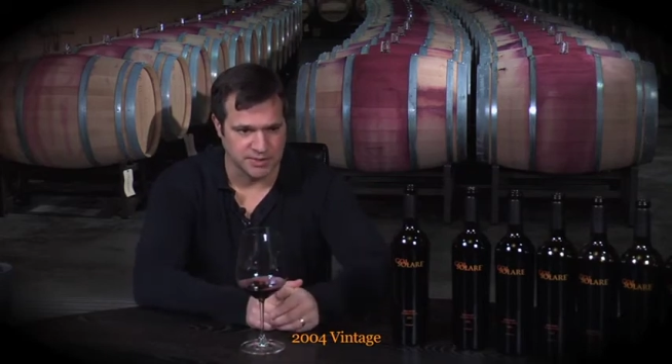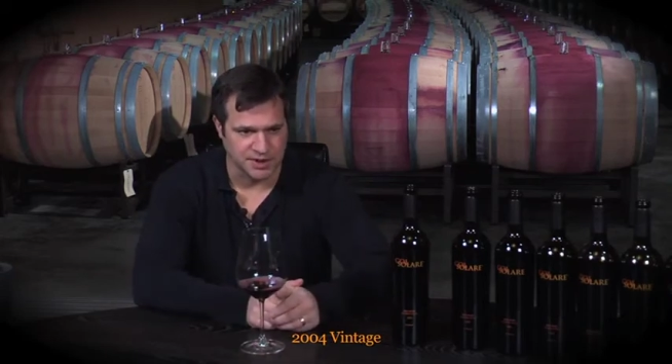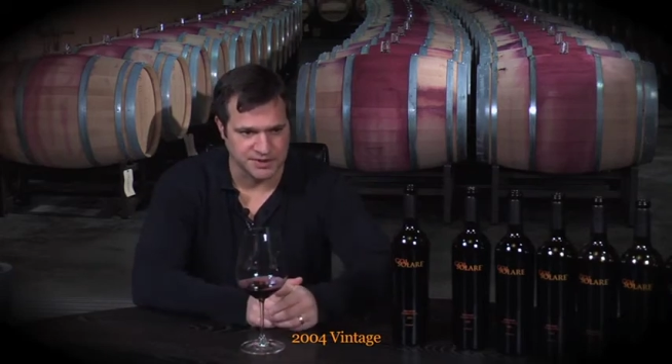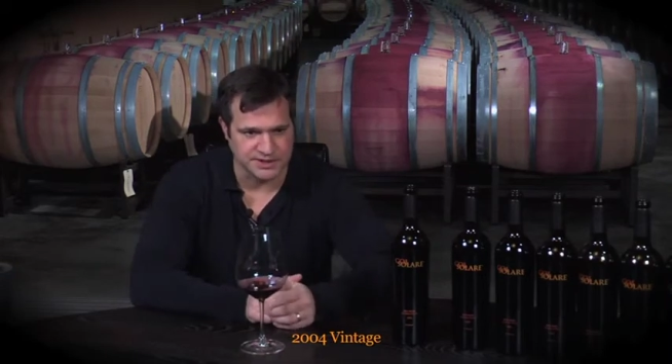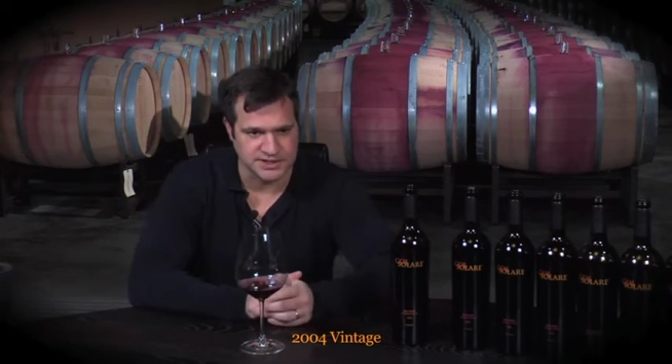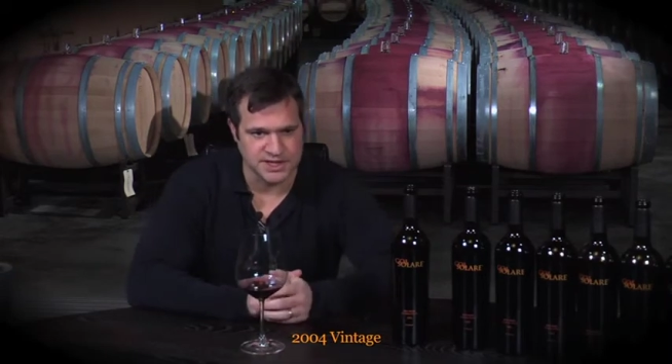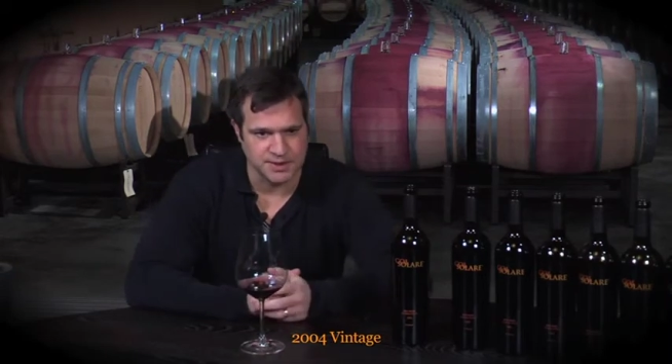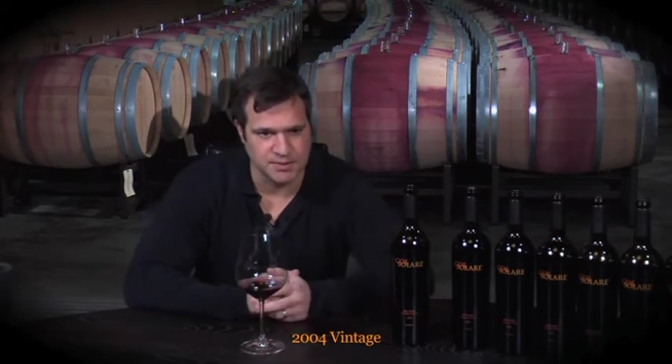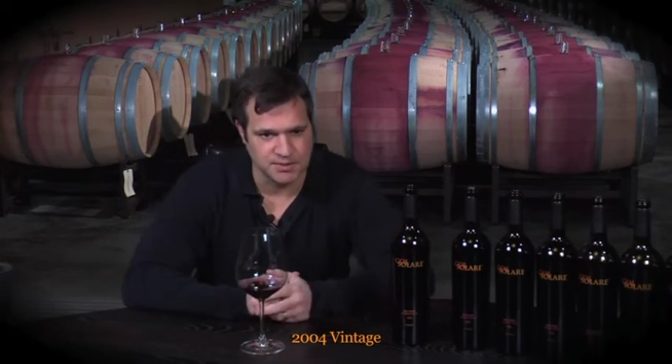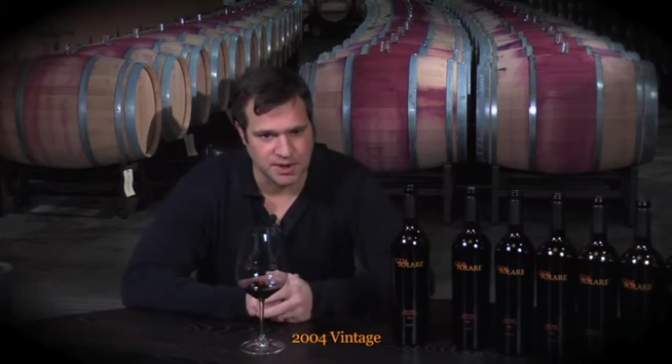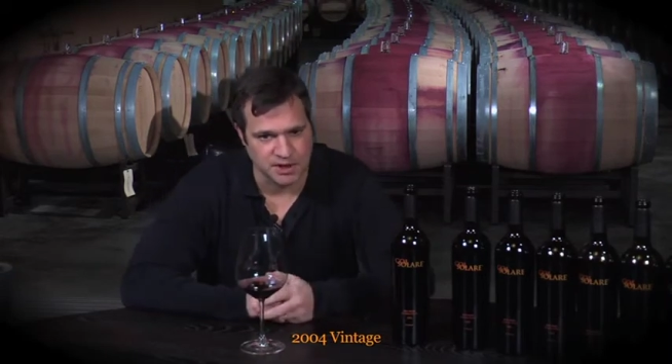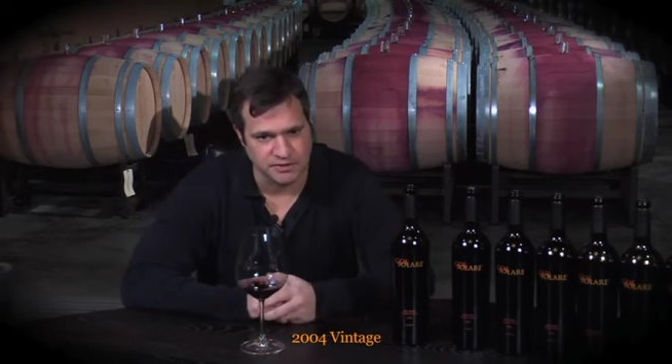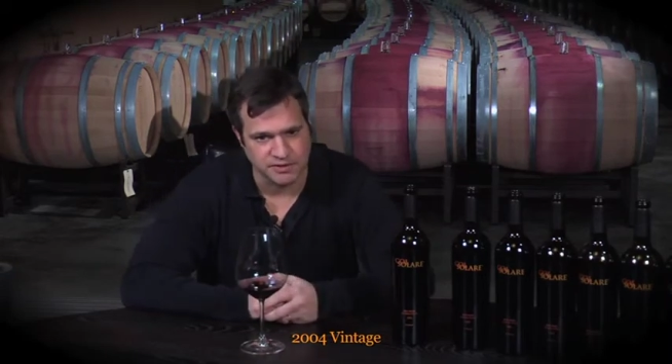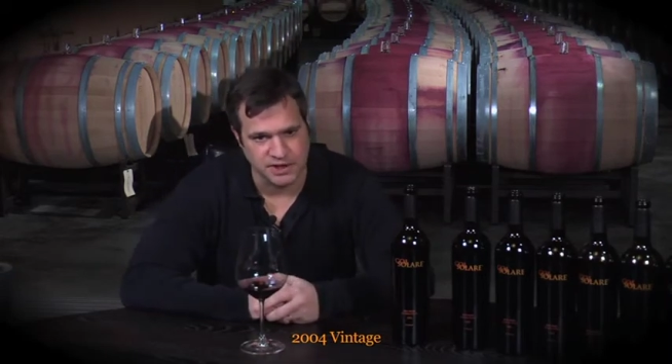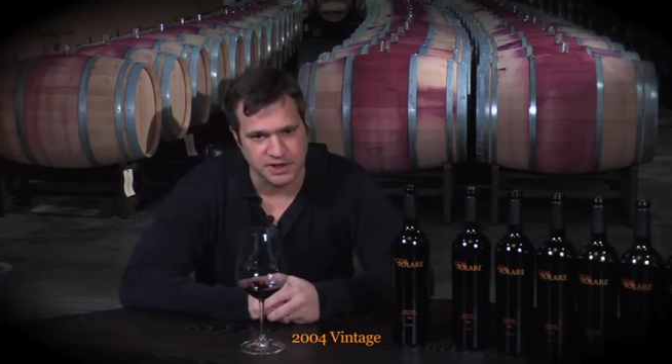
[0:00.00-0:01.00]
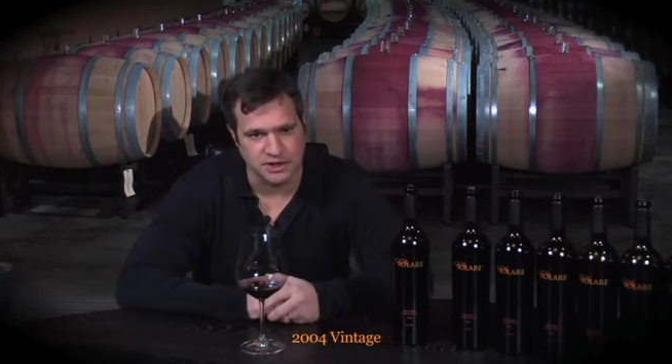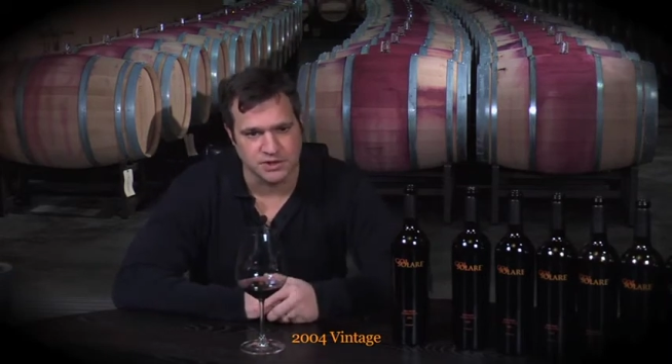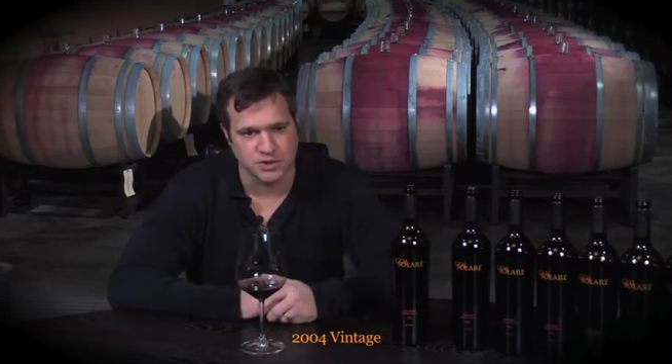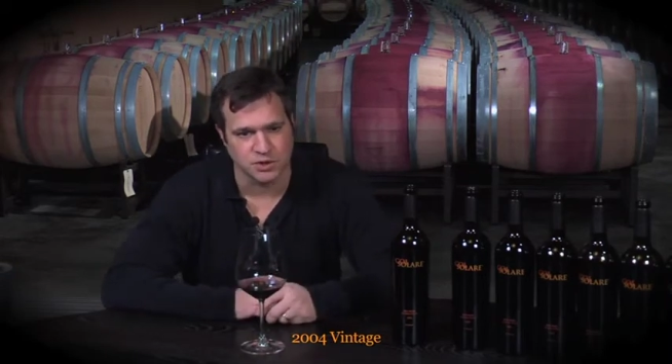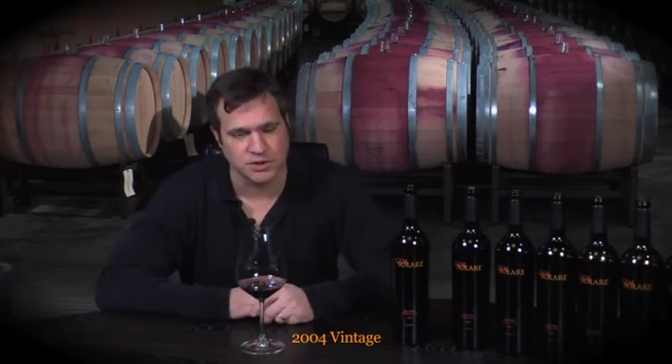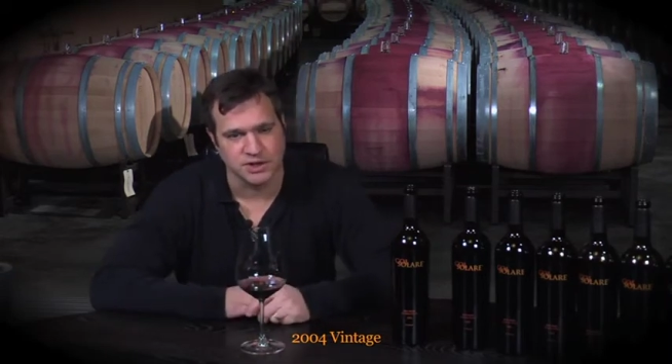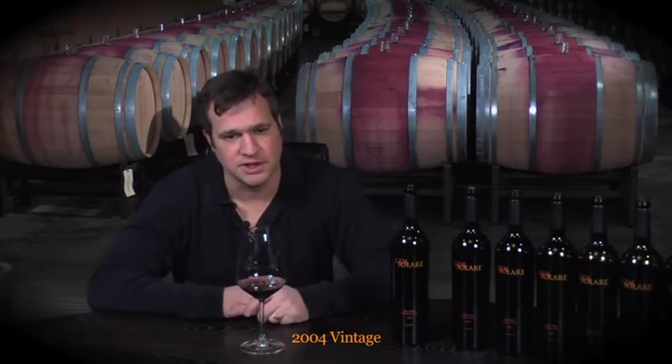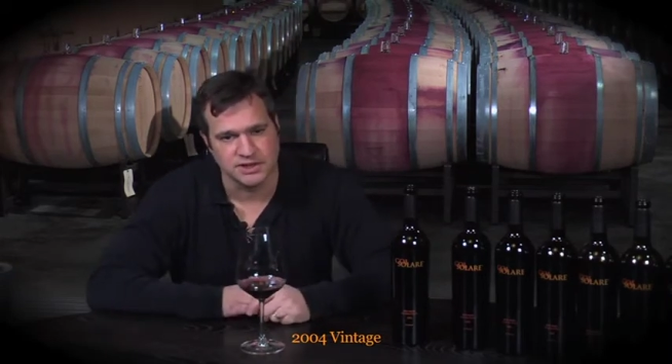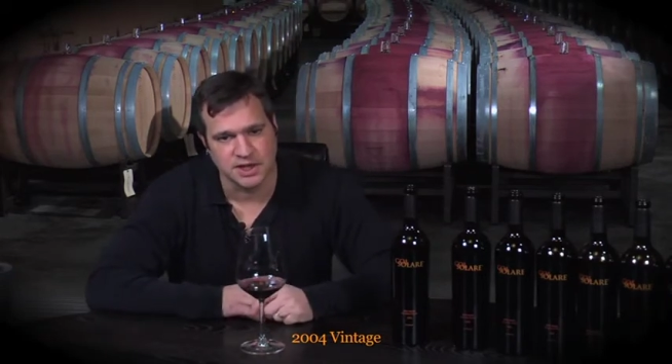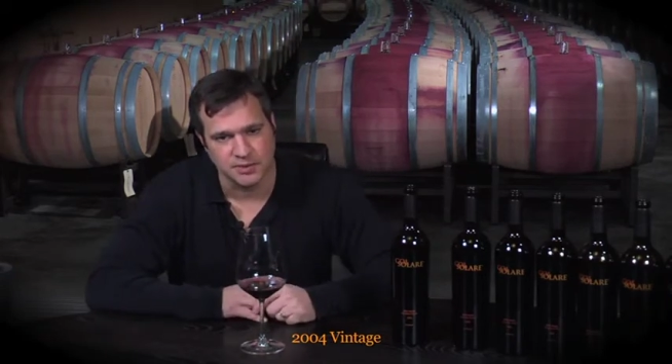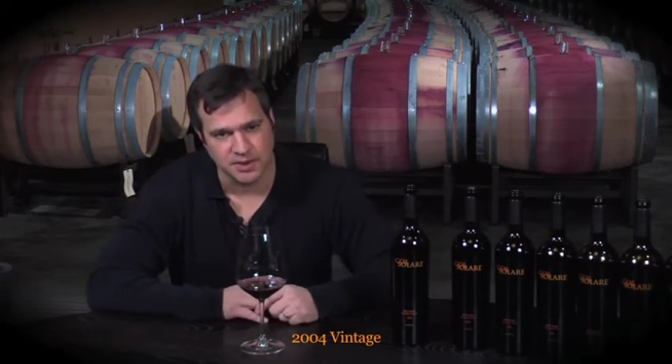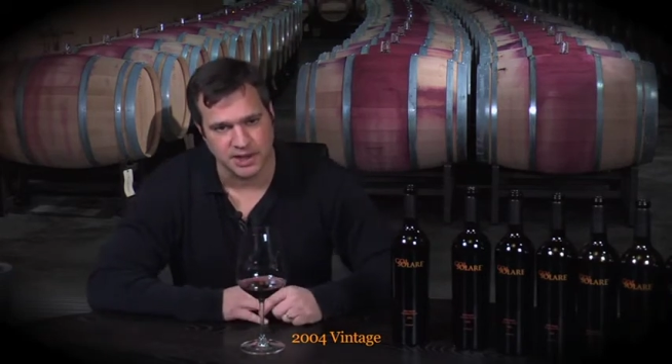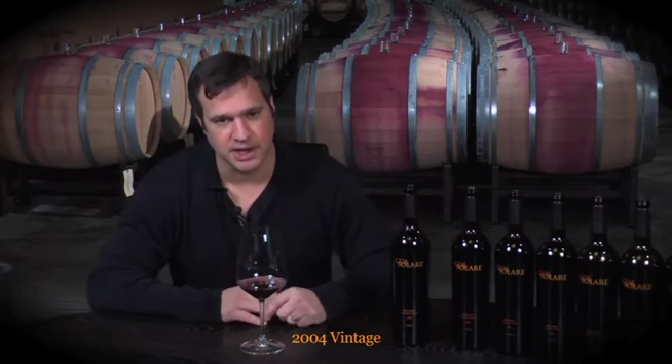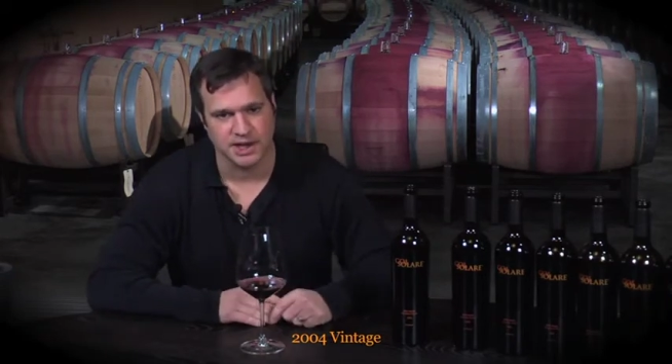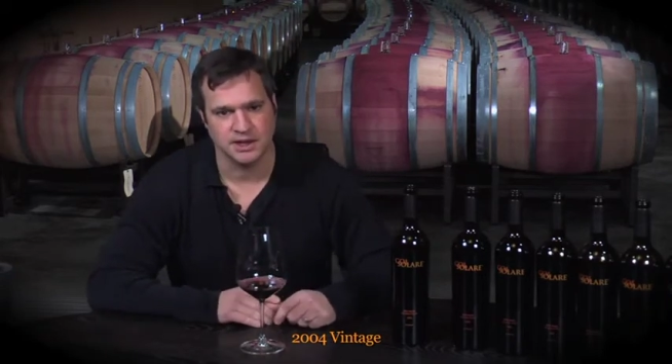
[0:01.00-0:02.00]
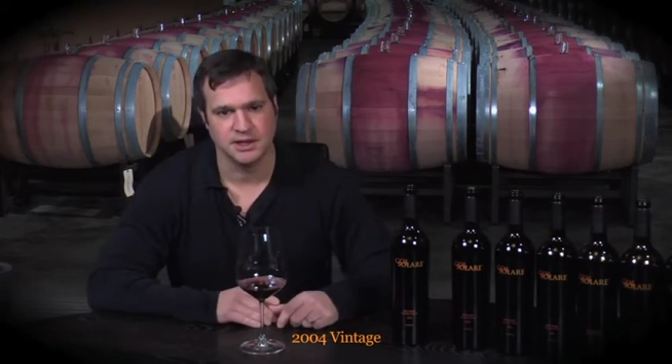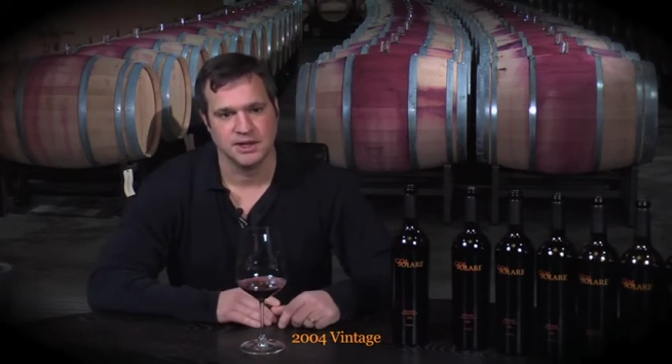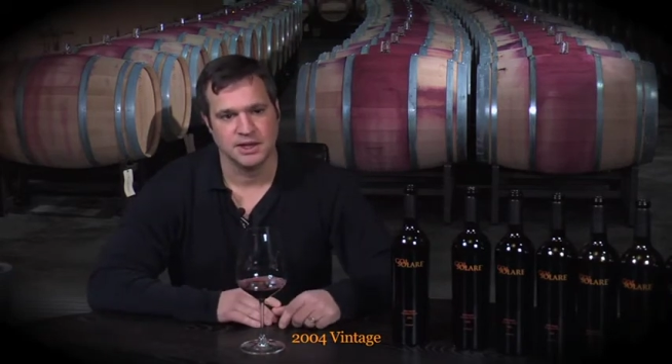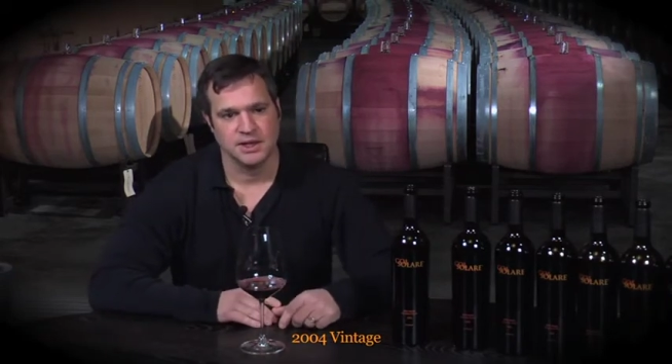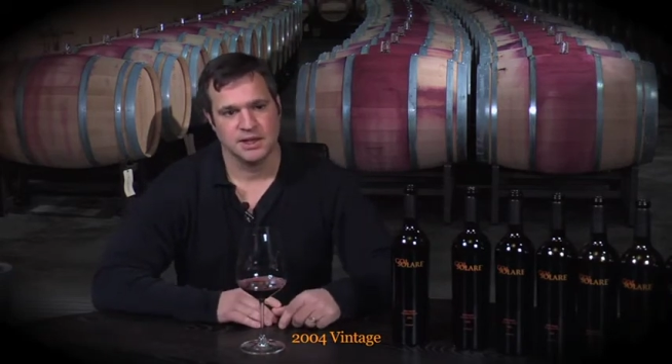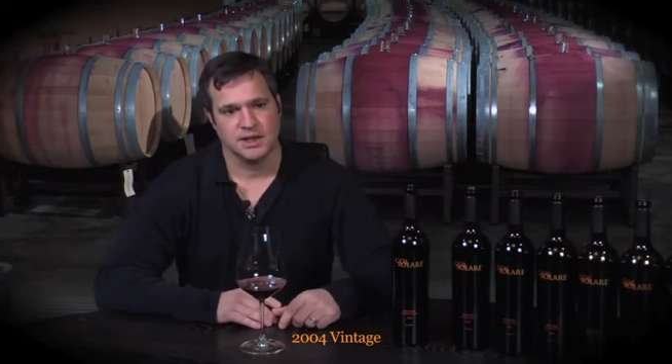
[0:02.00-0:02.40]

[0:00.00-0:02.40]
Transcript: about the same amount of heat, total heat that we had.